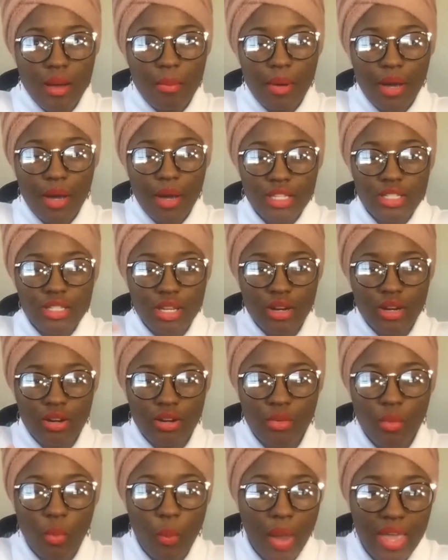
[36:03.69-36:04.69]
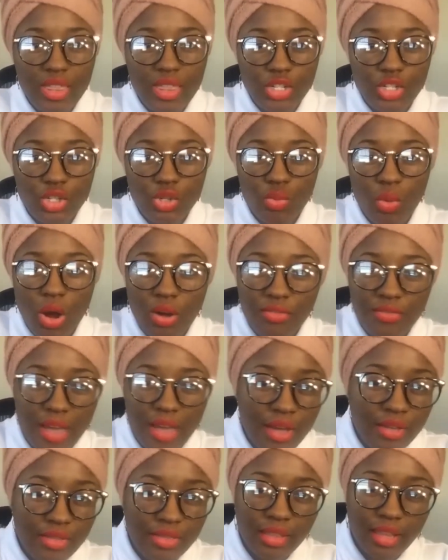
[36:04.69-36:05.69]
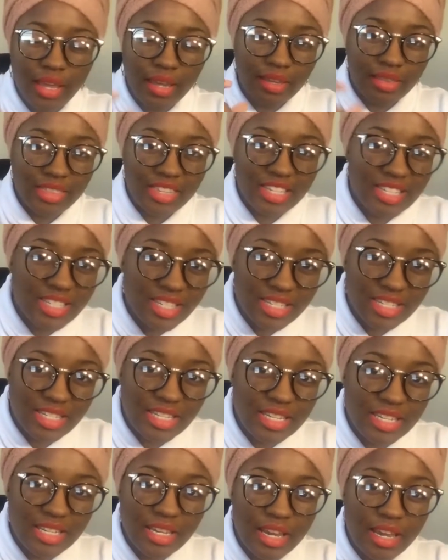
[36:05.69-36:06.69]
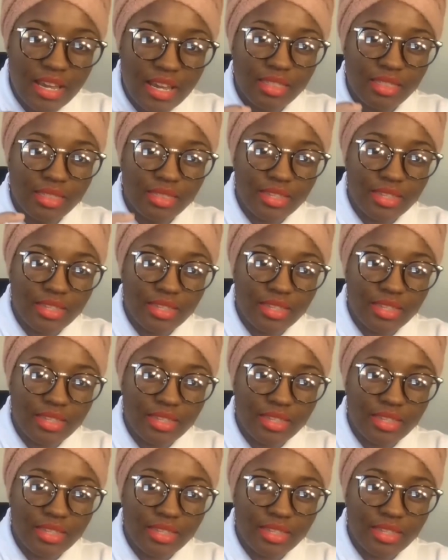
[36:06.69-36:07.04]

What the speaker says: but is there a way that you all found like this is the